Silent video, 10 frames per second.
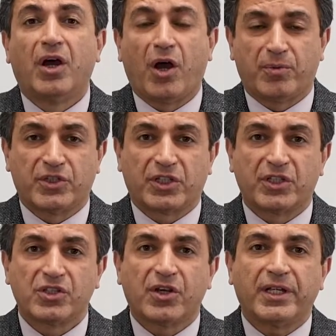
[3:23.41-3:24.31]
object
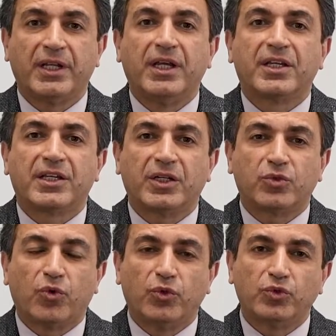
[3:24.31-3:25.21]
design can
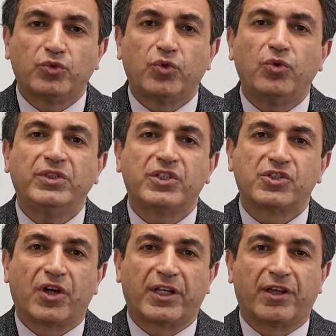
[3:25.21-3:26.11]
control the
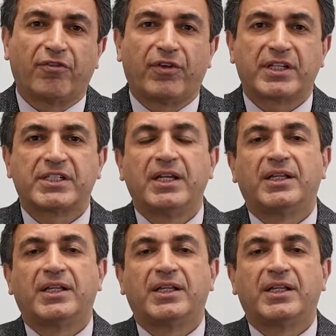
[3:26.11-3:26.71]
side effects